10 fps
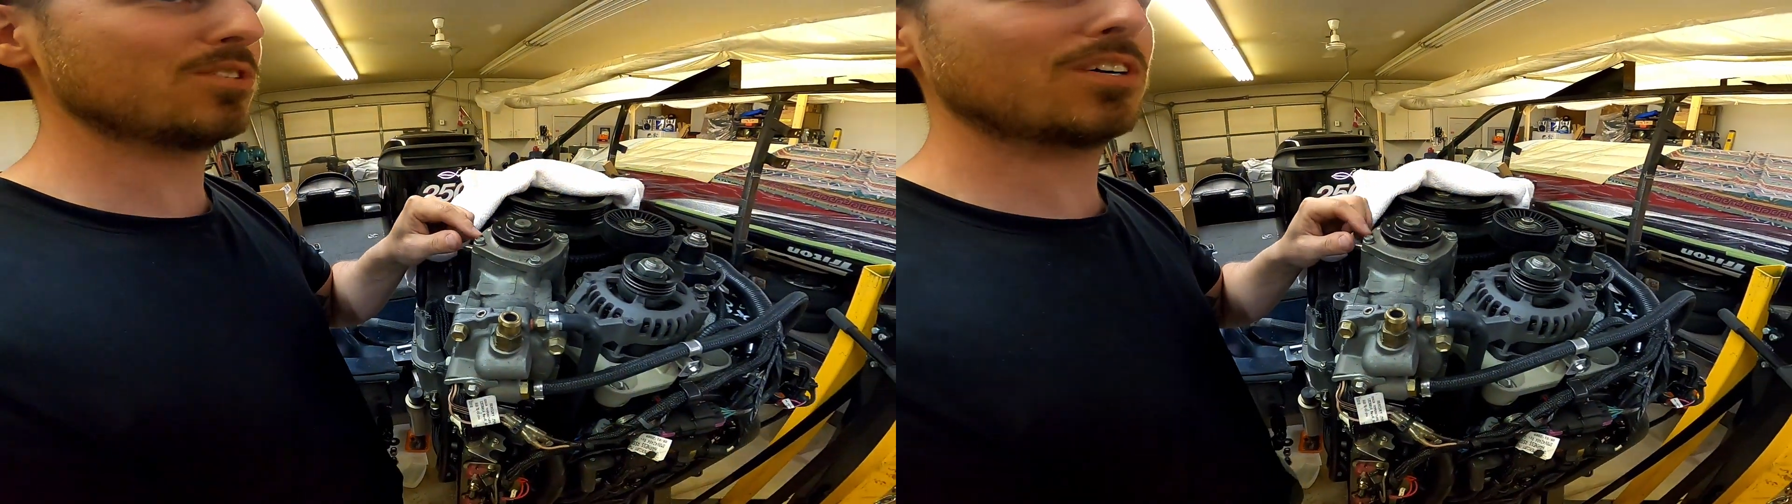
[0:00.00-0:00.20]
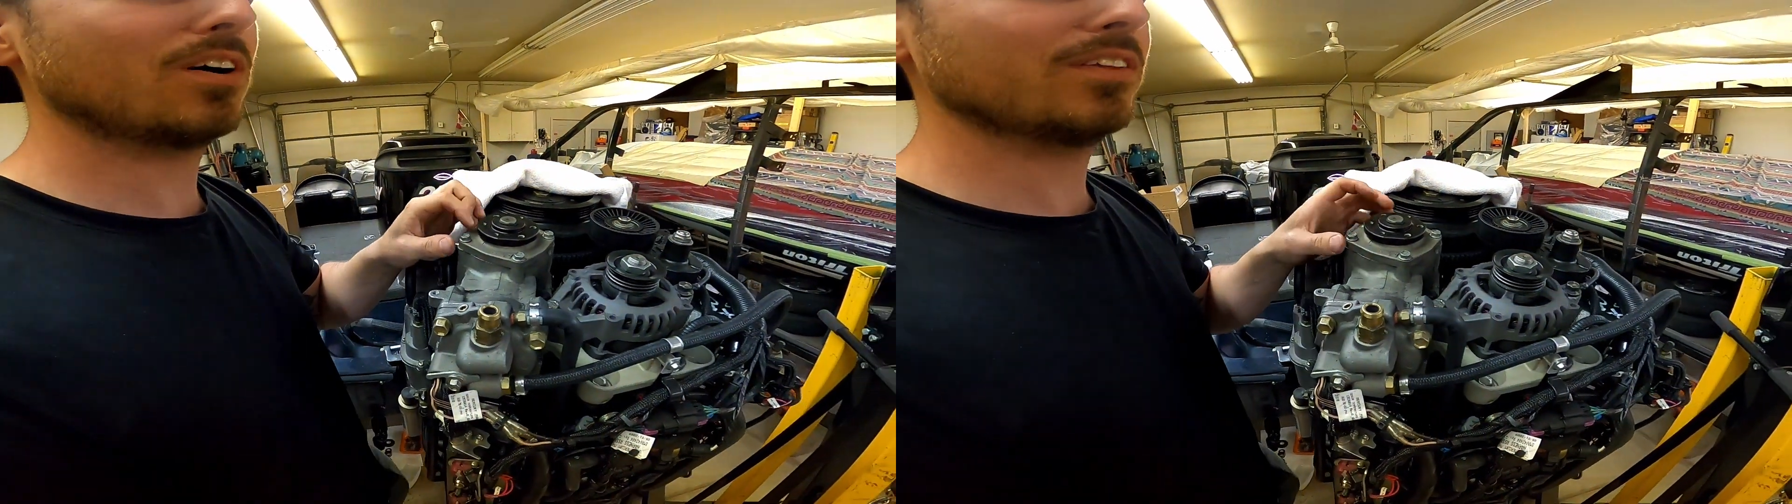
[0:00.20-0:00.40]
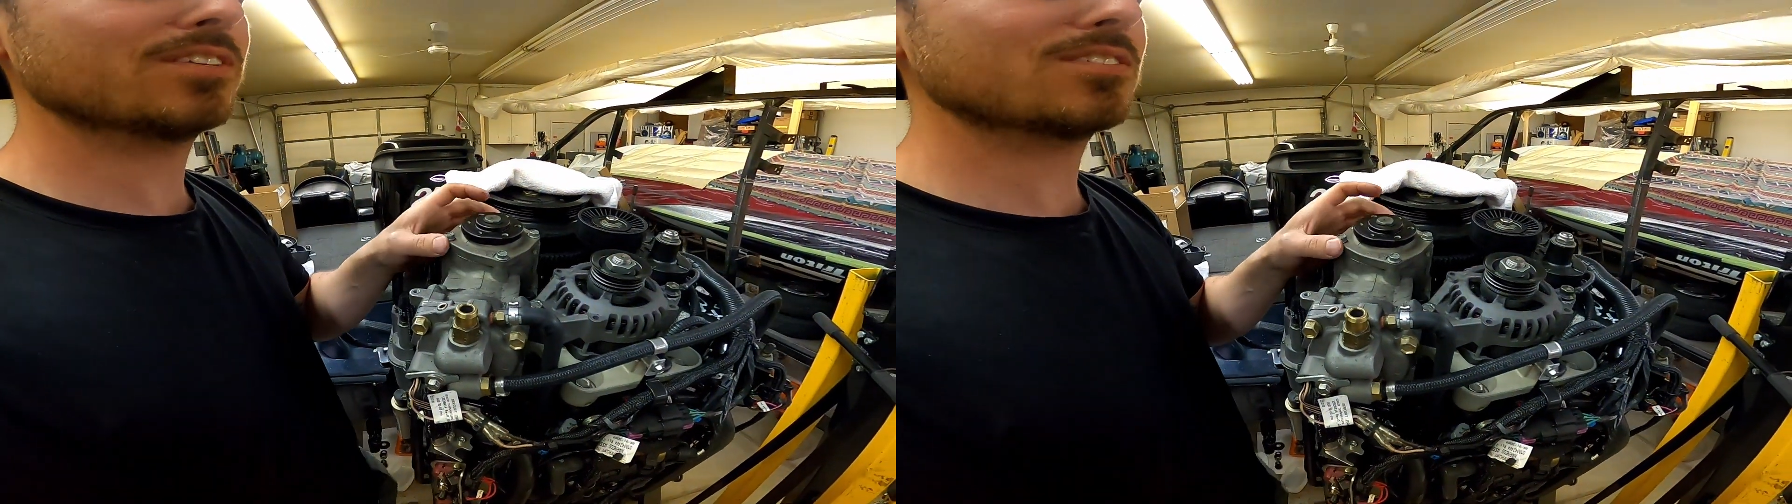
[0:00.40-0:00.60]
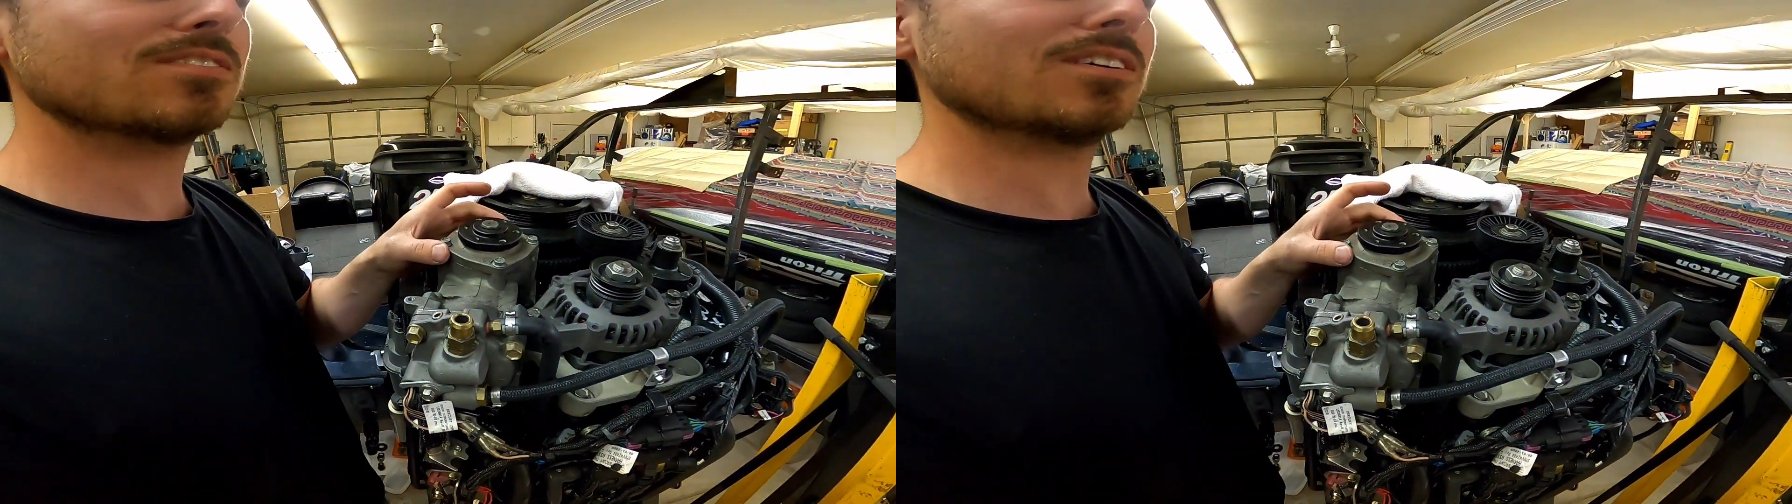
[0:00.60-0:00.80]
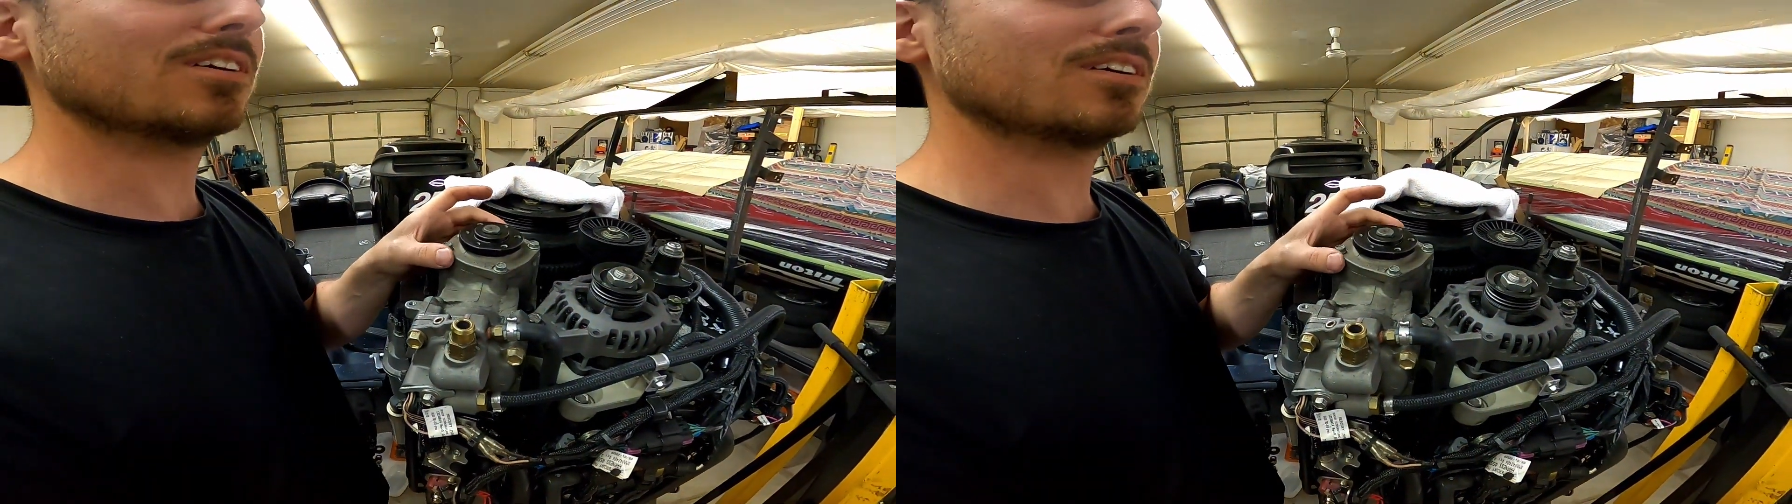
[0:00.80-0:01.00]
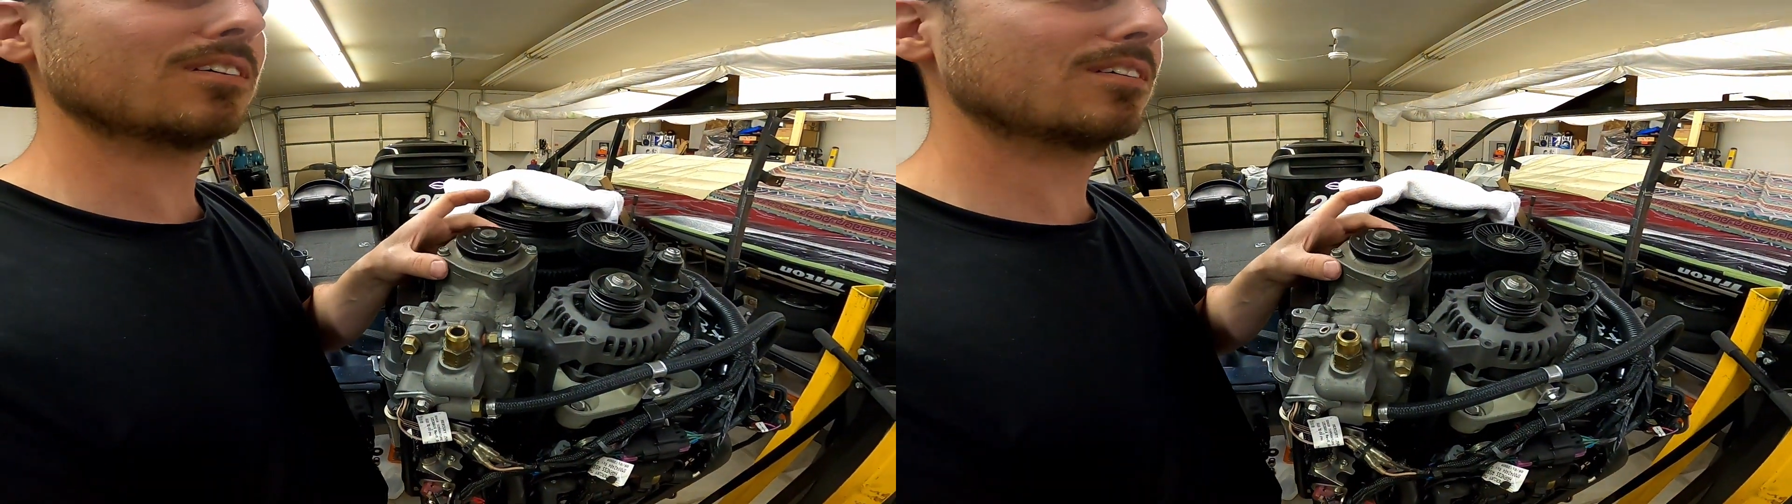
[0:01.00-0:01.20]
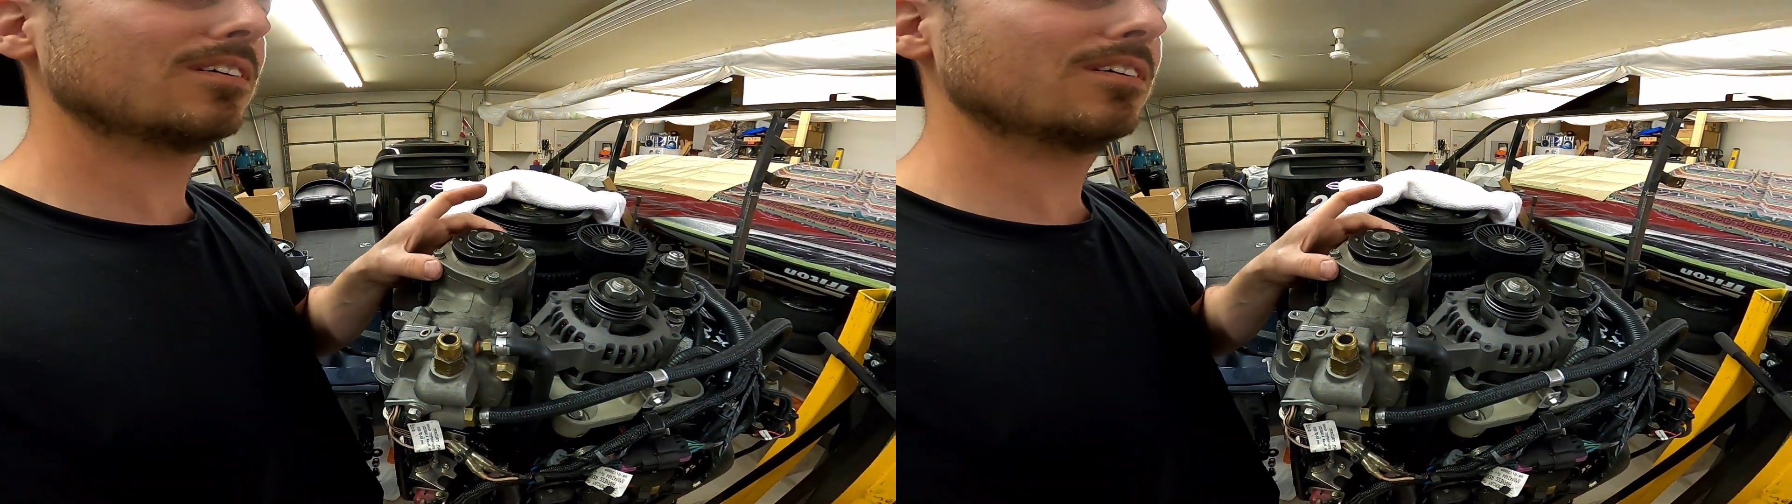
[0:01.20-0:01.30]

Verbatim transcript: would you call this the,